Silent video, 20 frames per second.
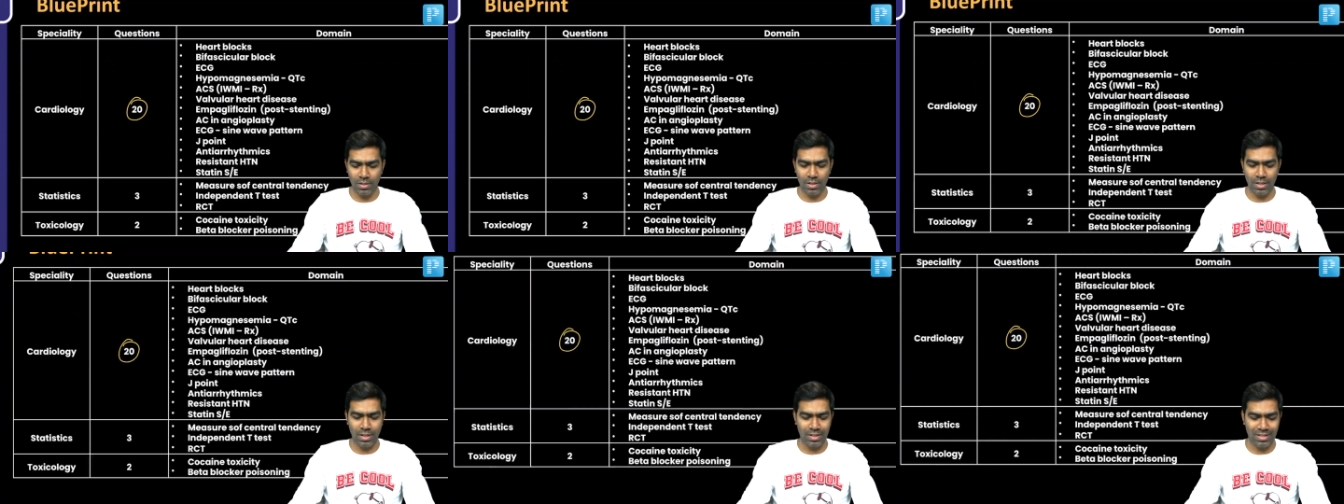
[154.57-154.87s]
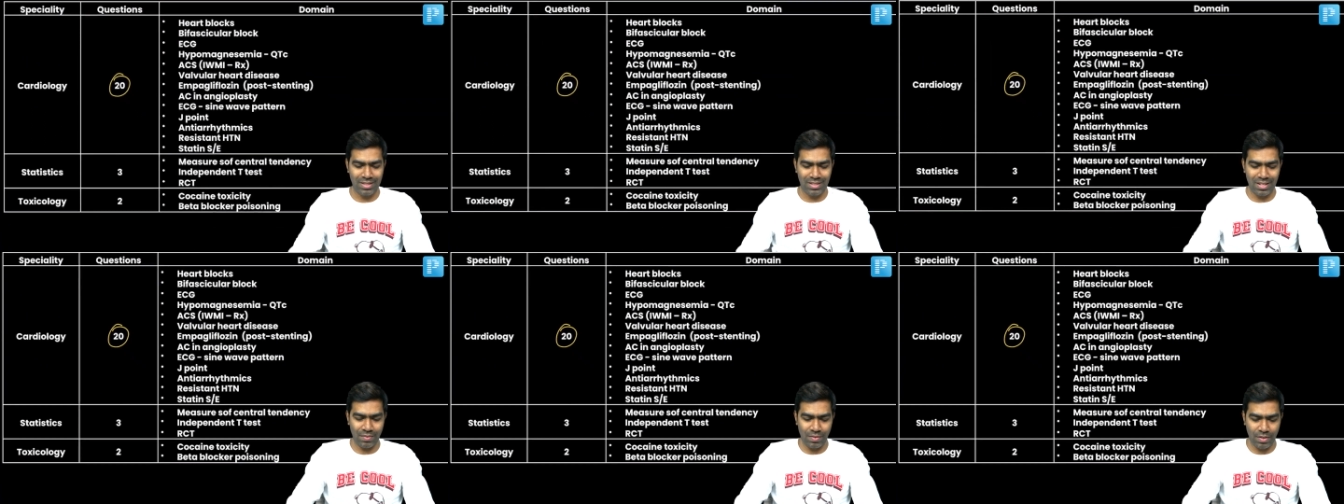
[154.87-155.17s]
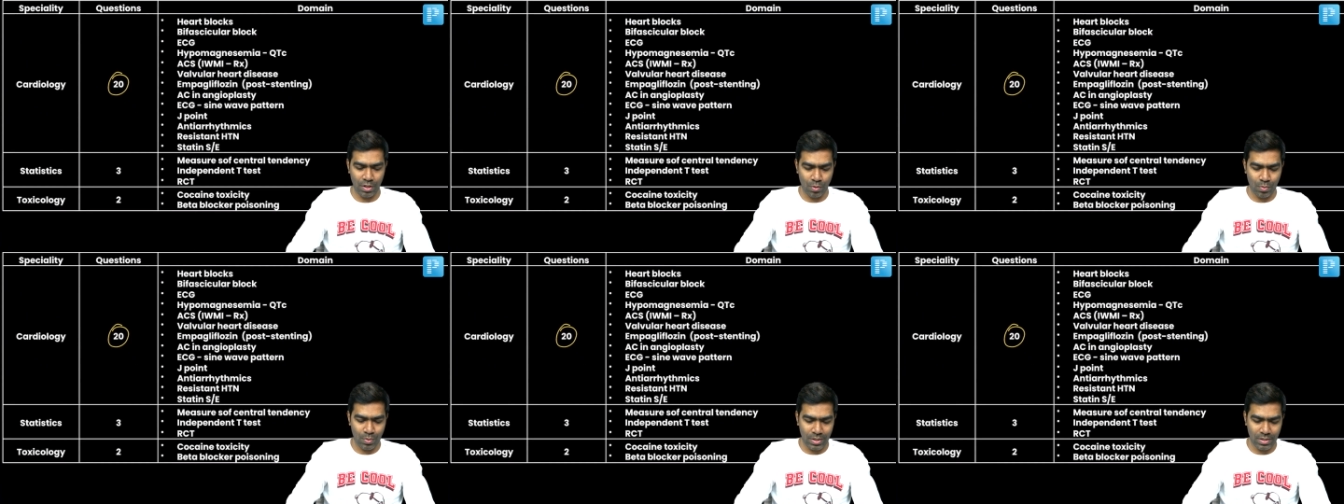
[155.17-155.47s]
and 7
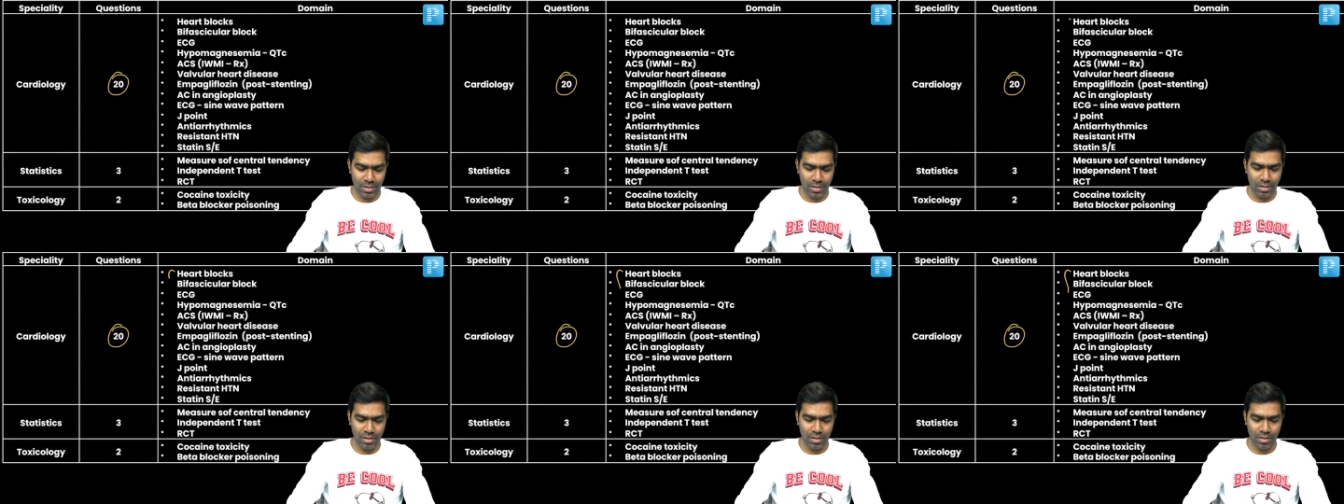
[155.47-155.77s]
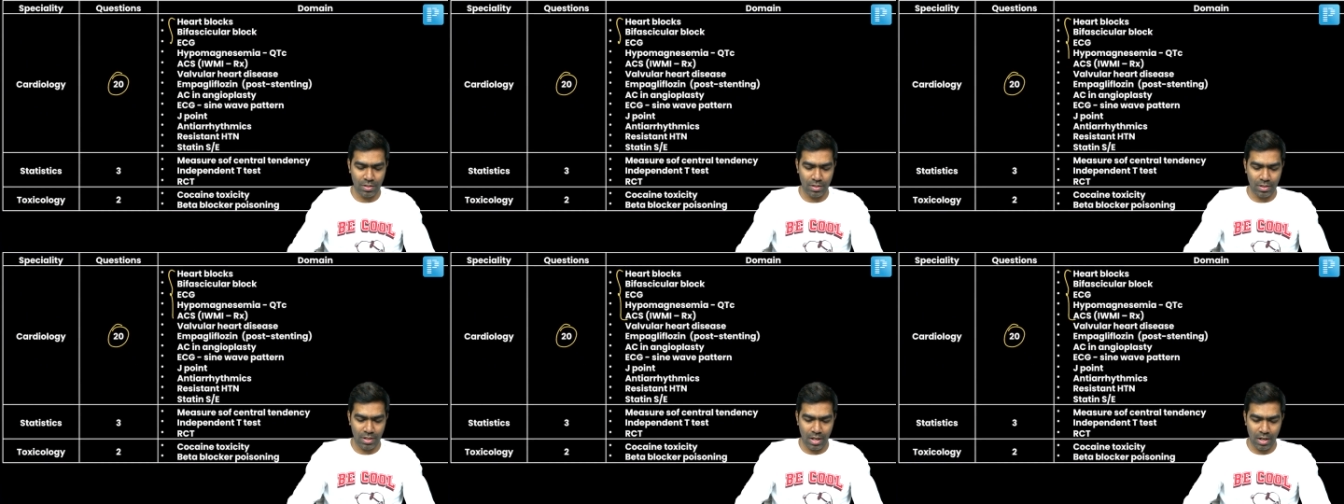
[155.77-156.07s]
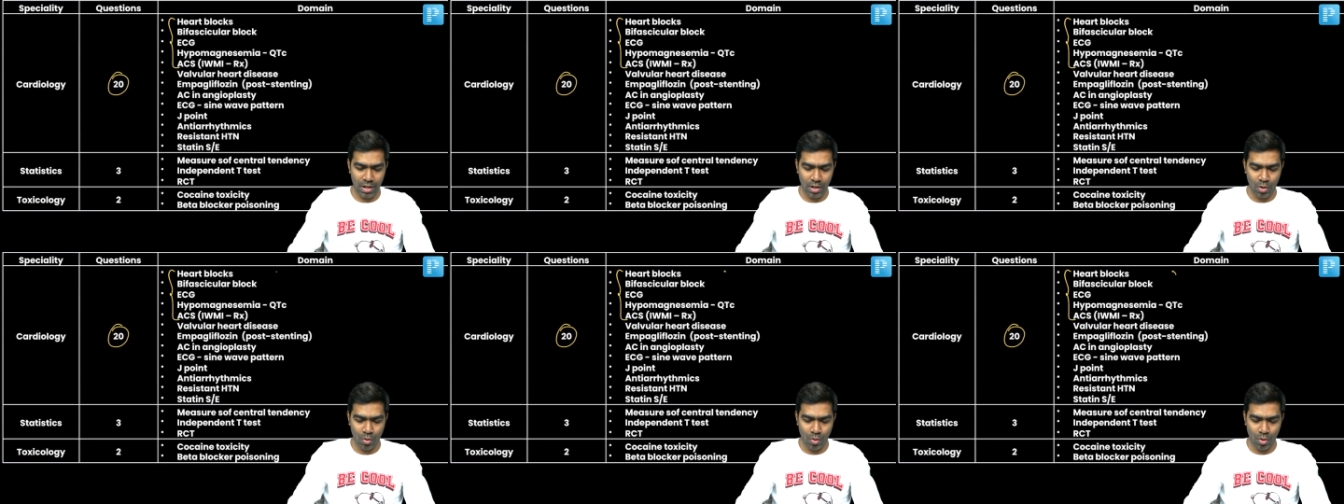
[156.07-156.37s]
questions
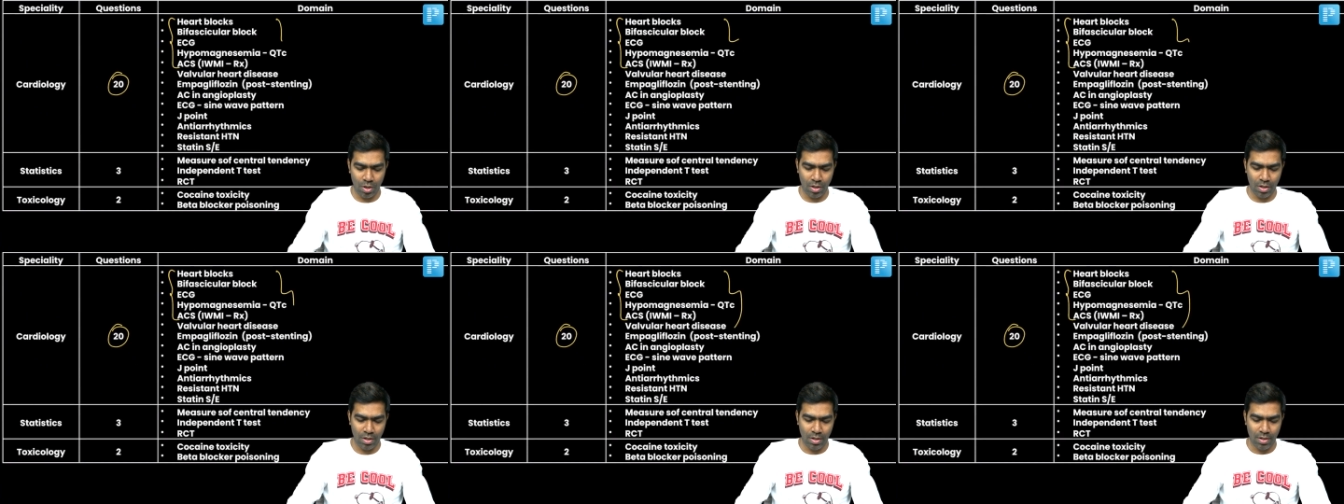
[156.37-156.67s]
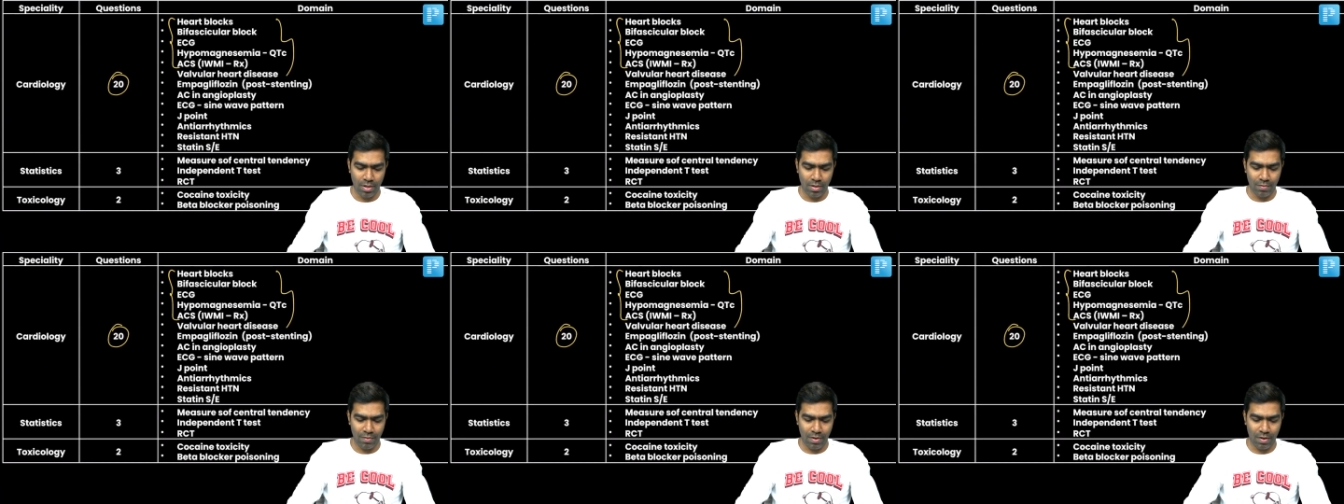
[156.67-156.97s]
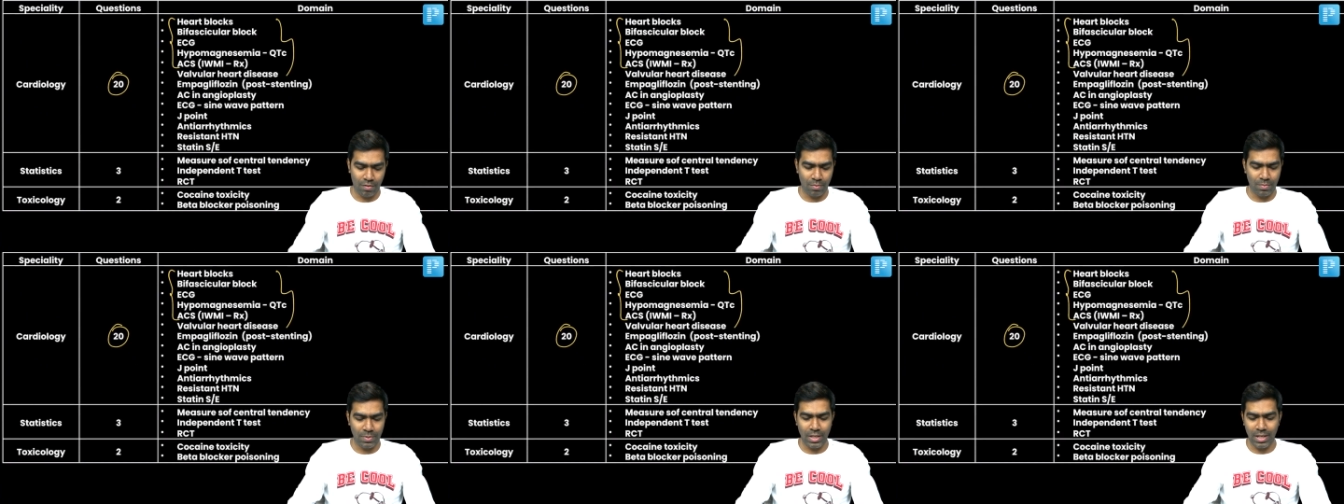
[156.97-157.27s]
alone were
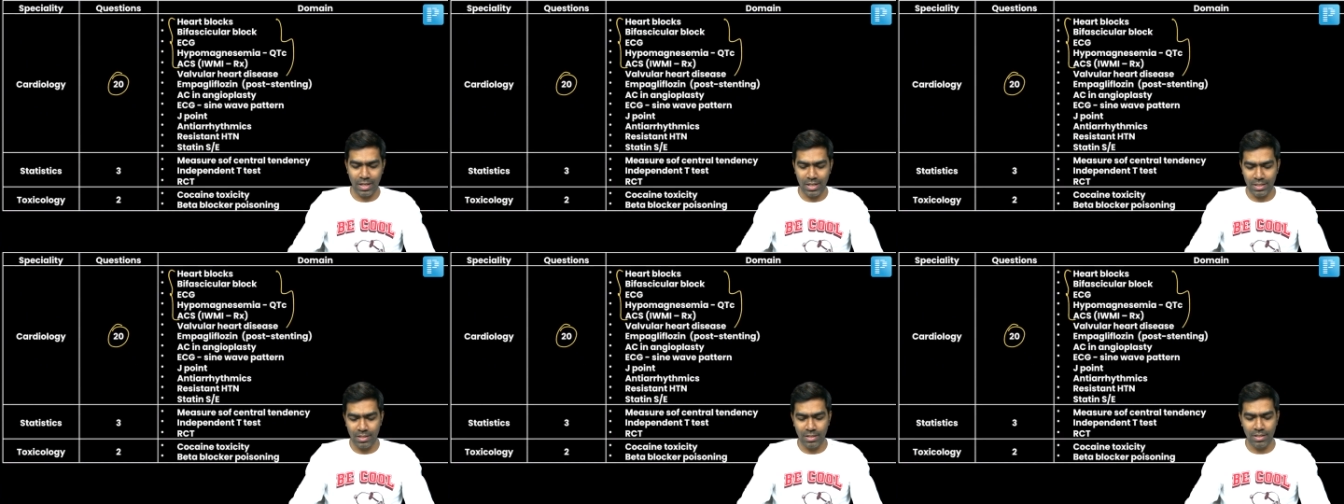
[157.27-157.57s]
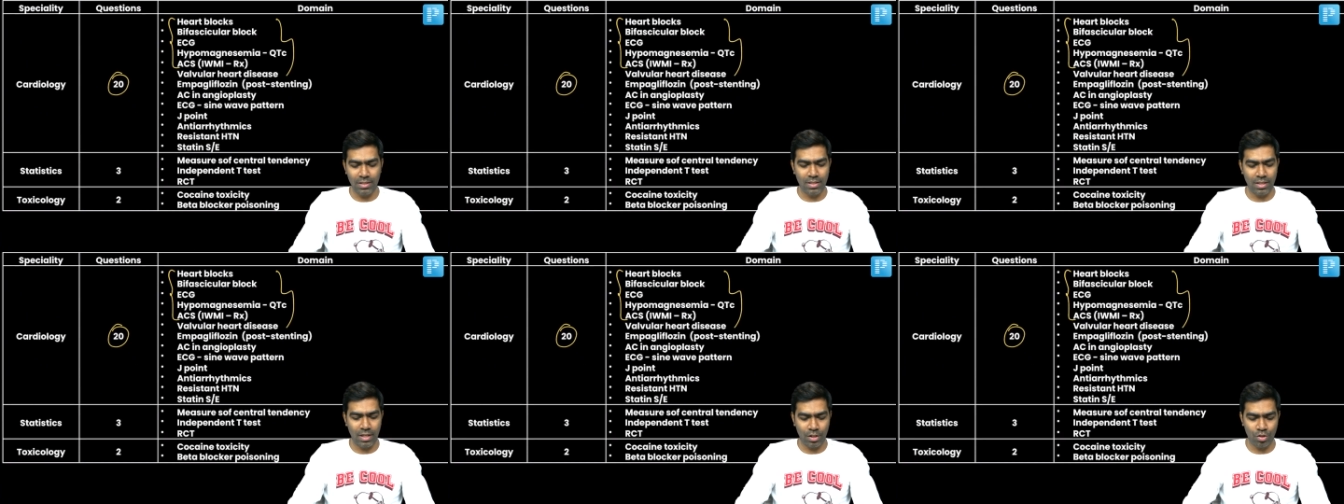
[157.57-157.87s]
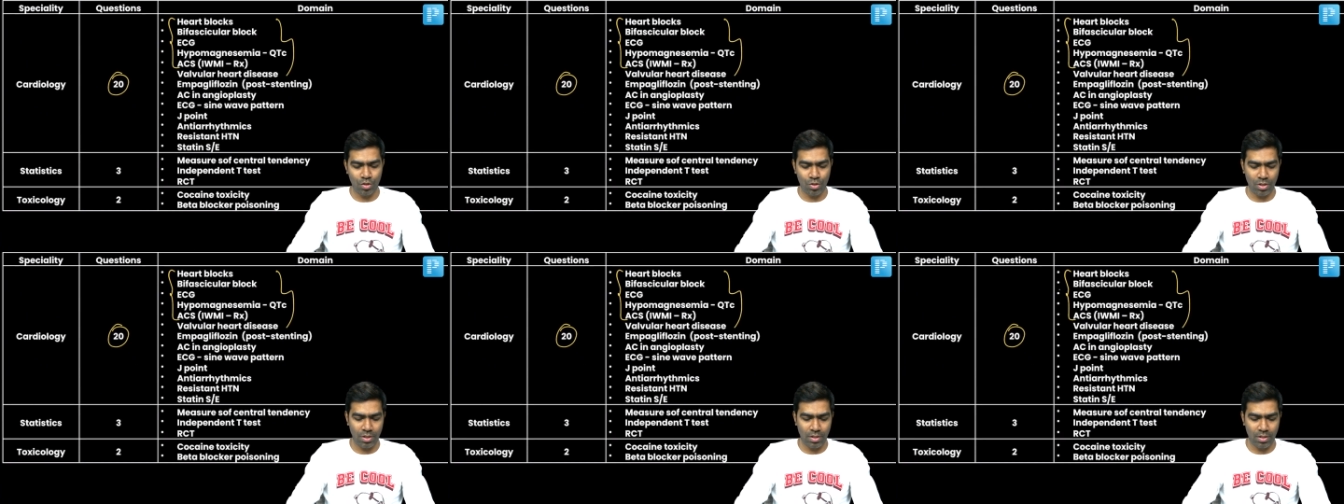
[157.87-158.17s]
from the ECG
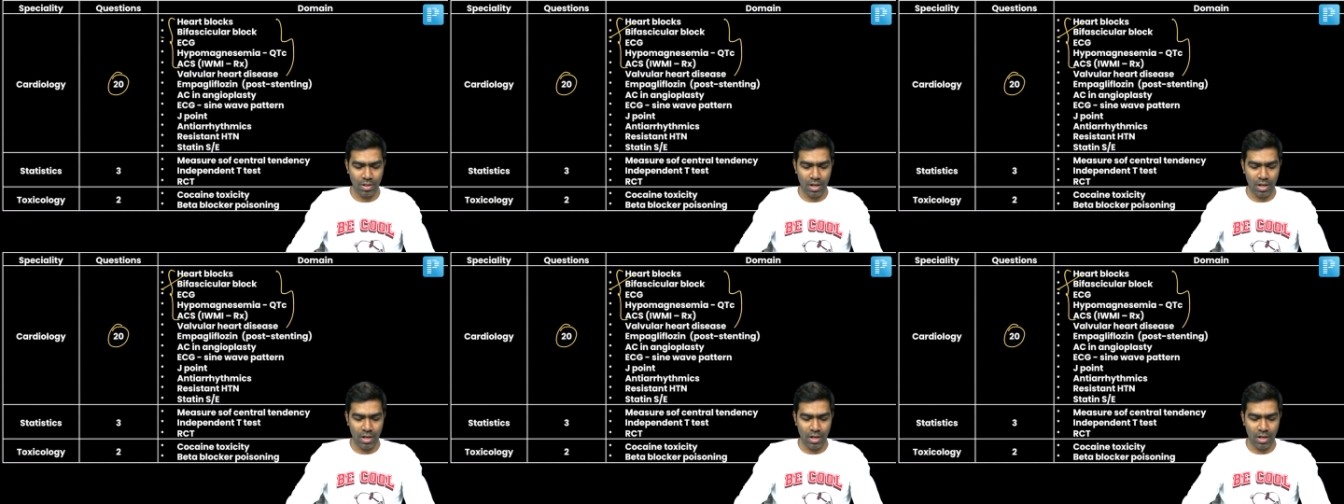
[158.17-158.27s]
section,